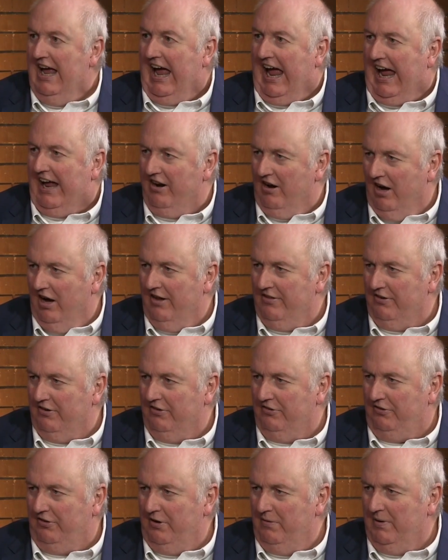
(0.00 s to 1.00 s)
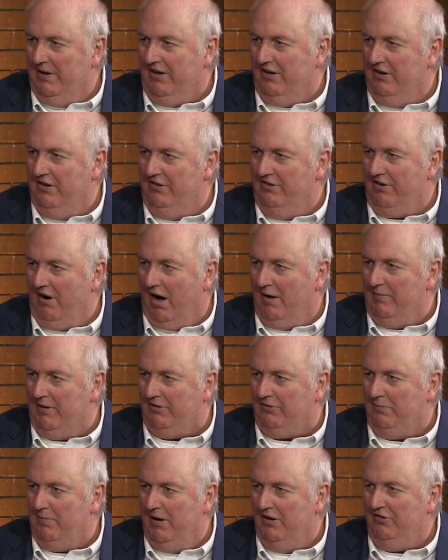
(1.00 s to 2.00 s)
and others do a good job
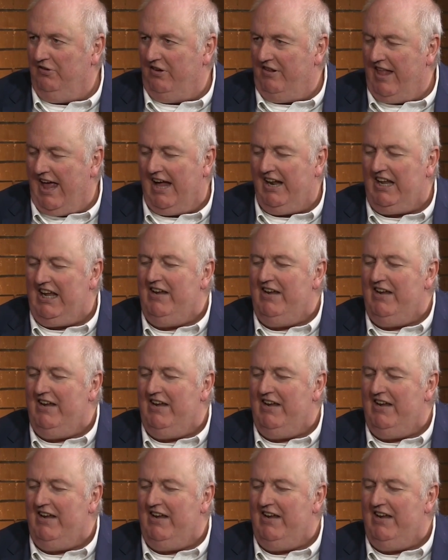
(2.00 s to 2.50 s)
exposing that.